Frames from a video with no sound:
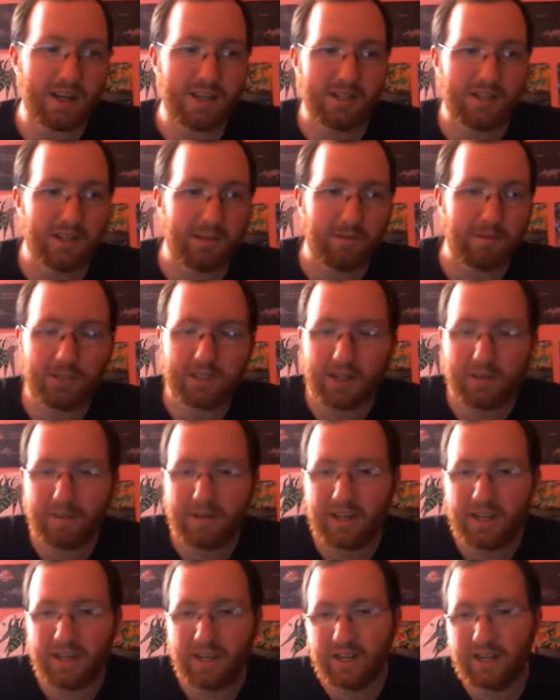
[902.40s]
and someone's
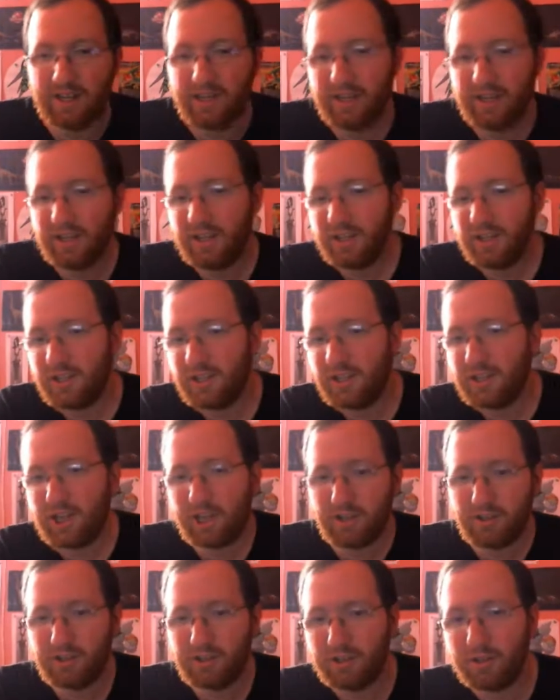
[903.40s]
coming in to
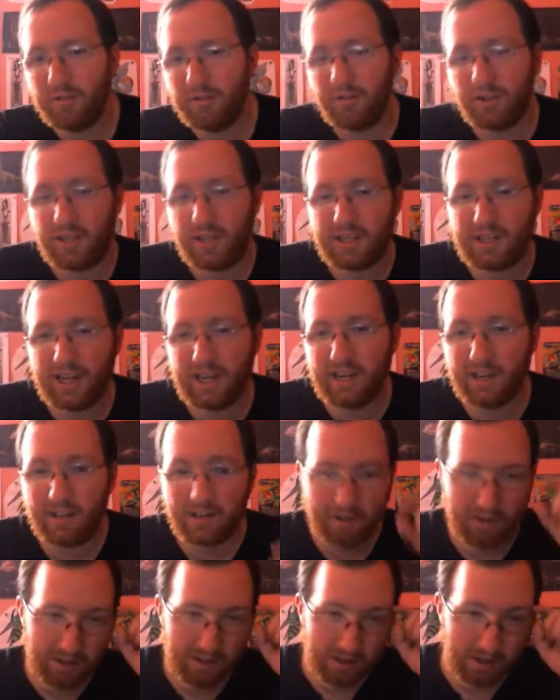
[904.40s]
challenge you for that title.
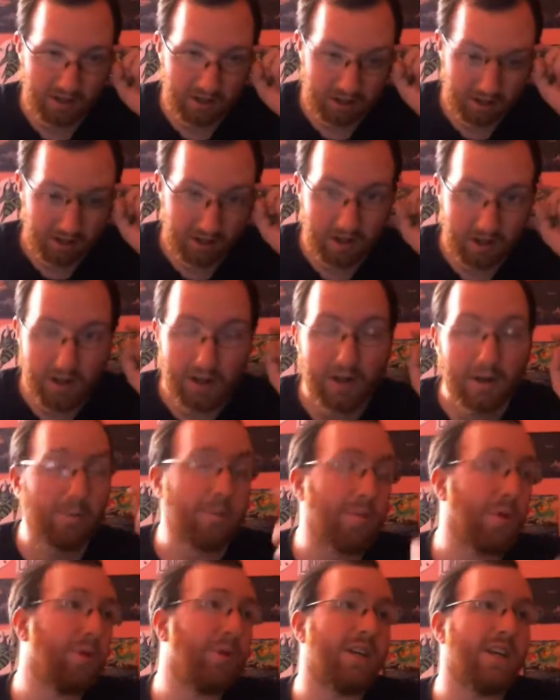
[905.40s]

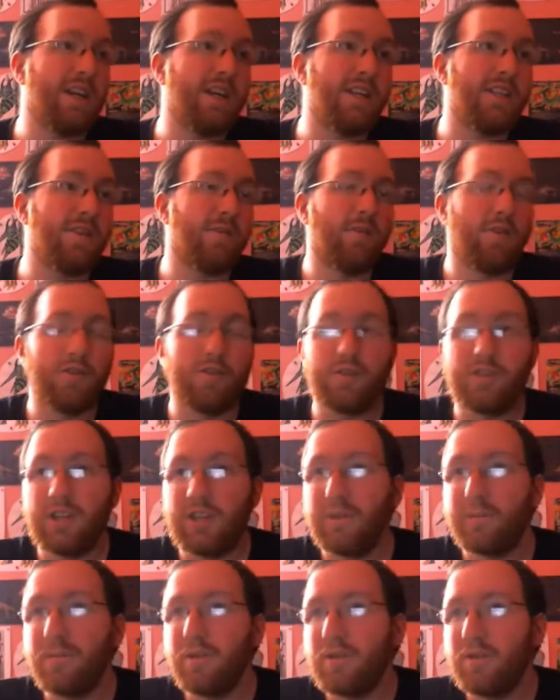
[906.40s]
But with the case of Ultra
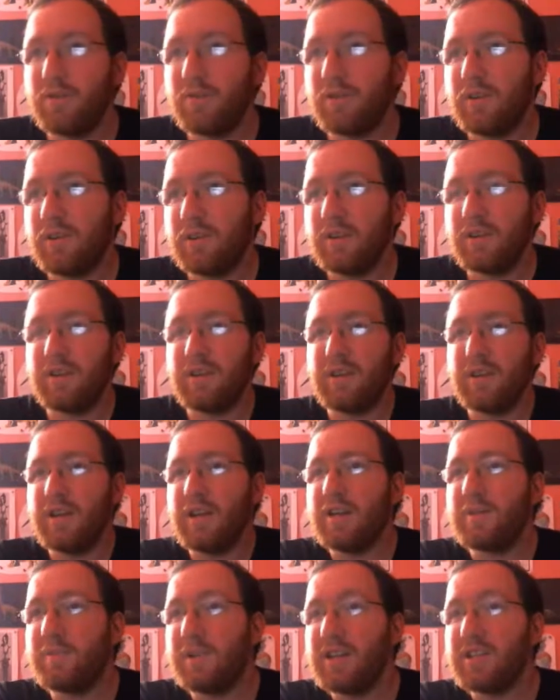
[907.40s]
Sun and Moon,
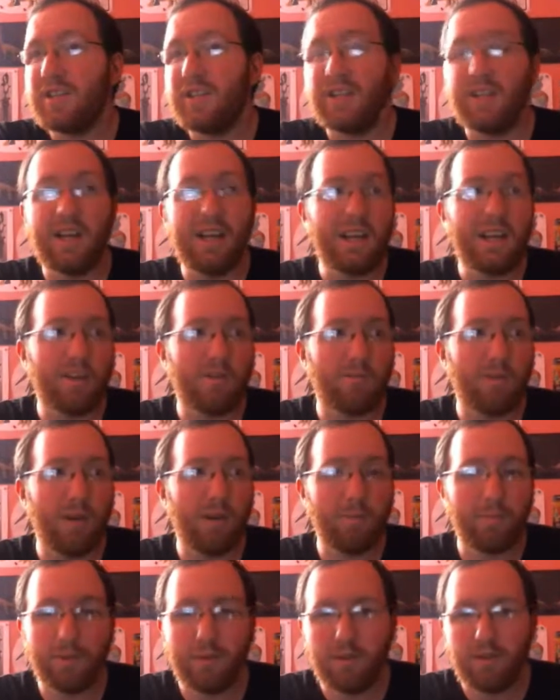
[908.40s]
it's basically like Red
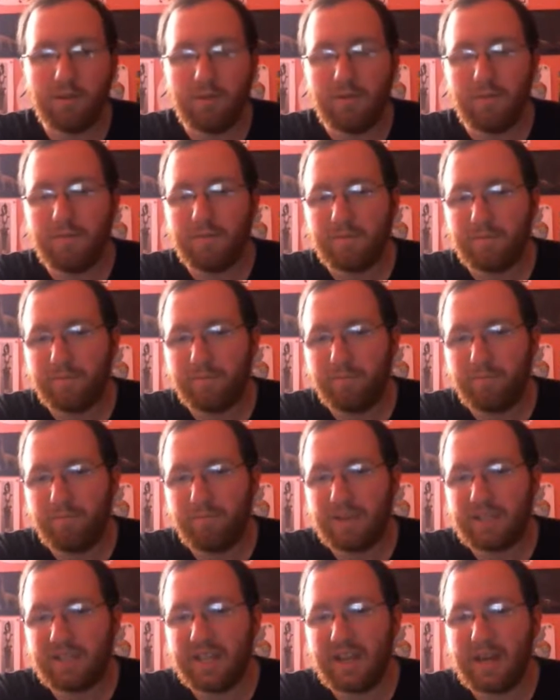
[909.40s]
and Blue,
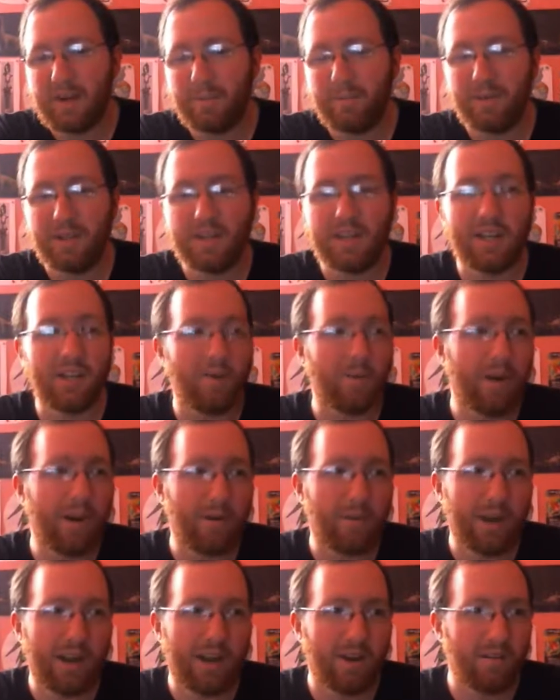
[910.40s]
but the other way
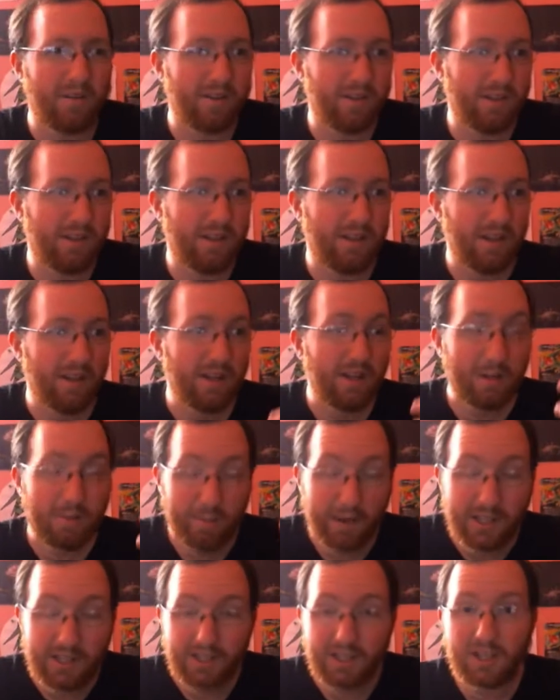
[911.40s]
around.
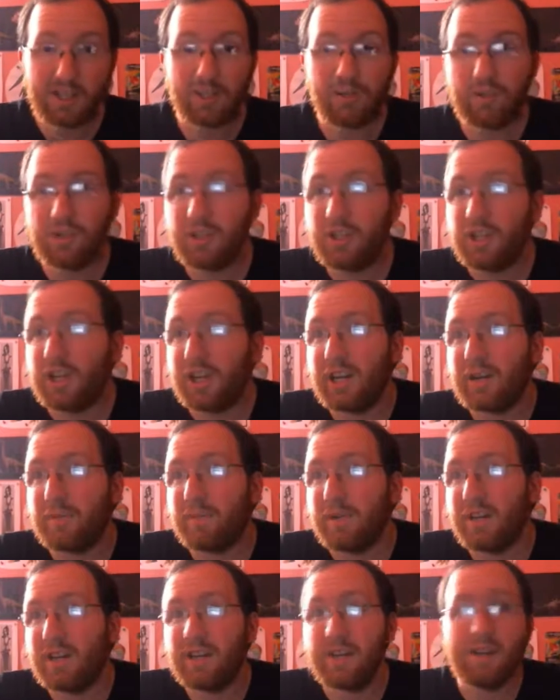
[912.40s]
Basically, you're the
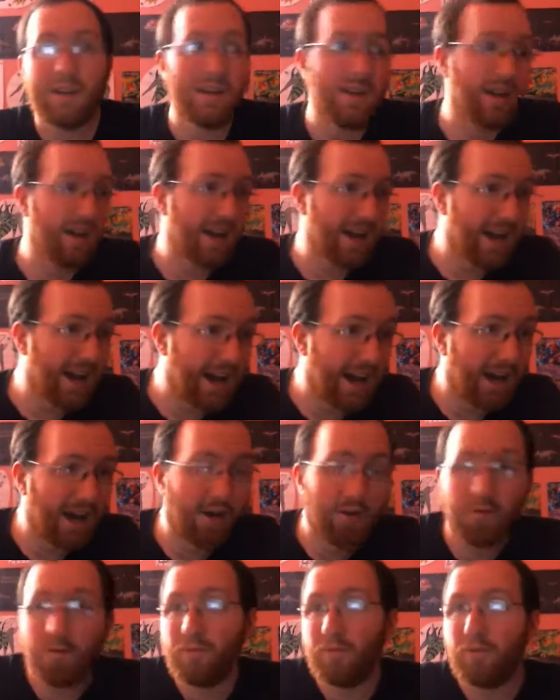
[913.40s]
champion.
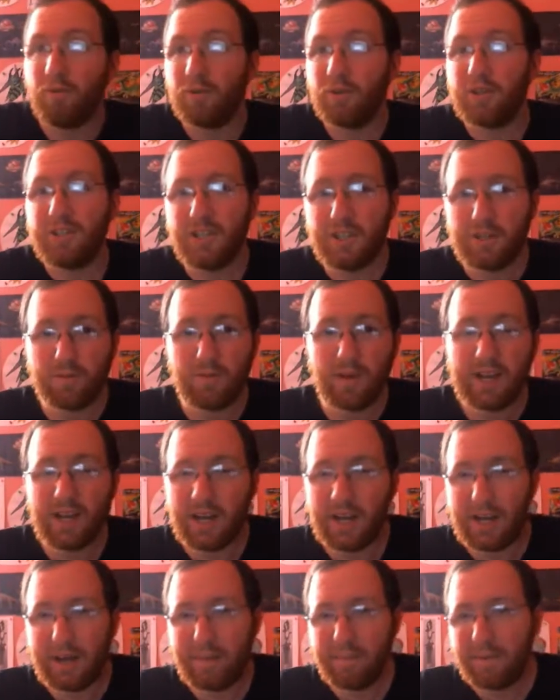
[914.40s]
Hal worked his way
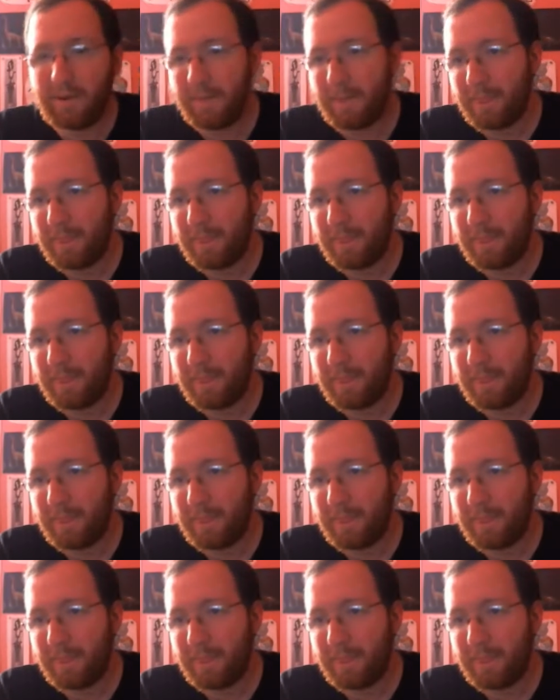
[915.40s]
up,